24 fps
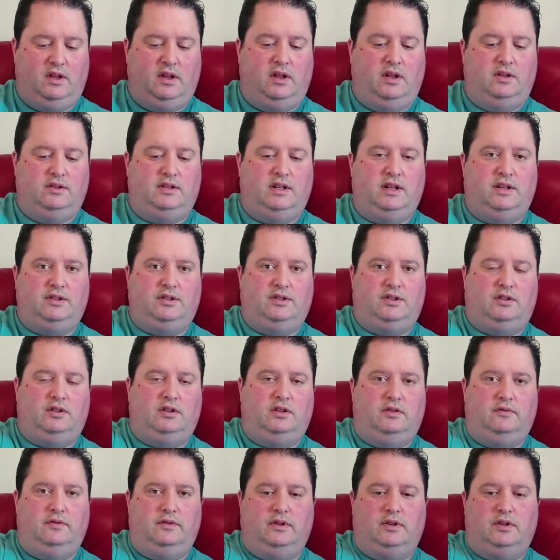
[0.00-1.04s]
So that's, I don't
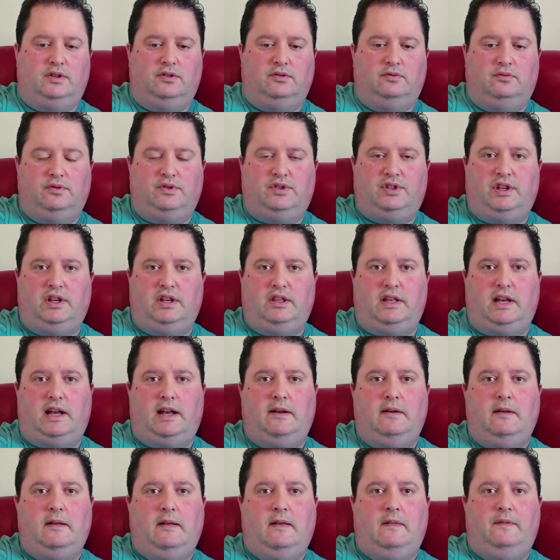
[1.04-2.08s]
know if you can all see
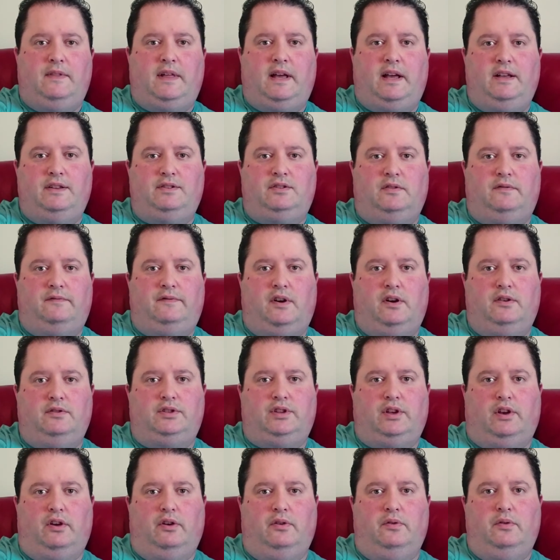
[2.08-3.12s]
that. That is a
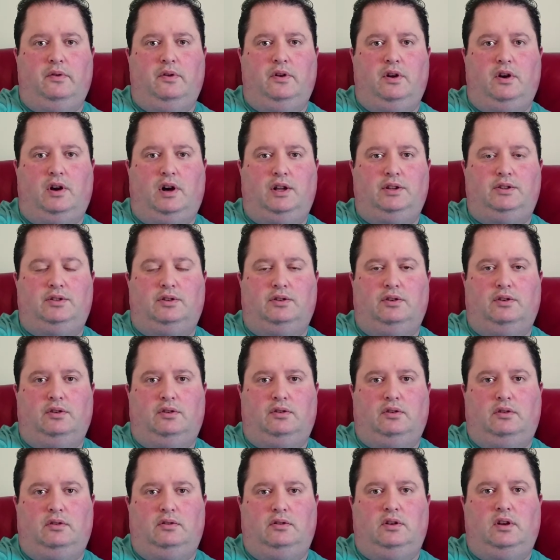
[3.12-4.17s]
photo I
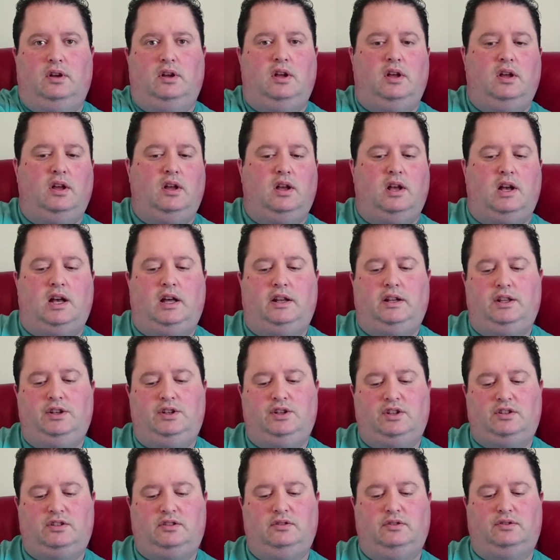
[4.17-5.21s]
took, and it
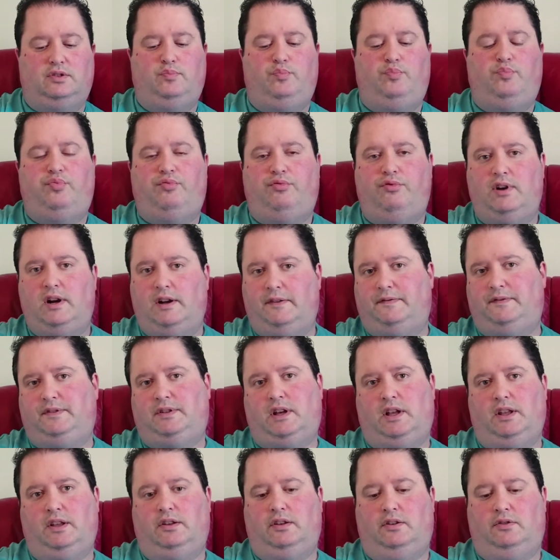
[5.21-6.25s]
just looks
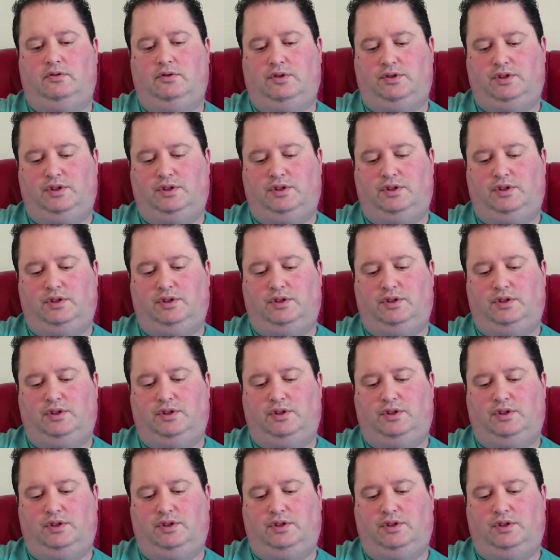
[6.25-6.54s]
breathtaking across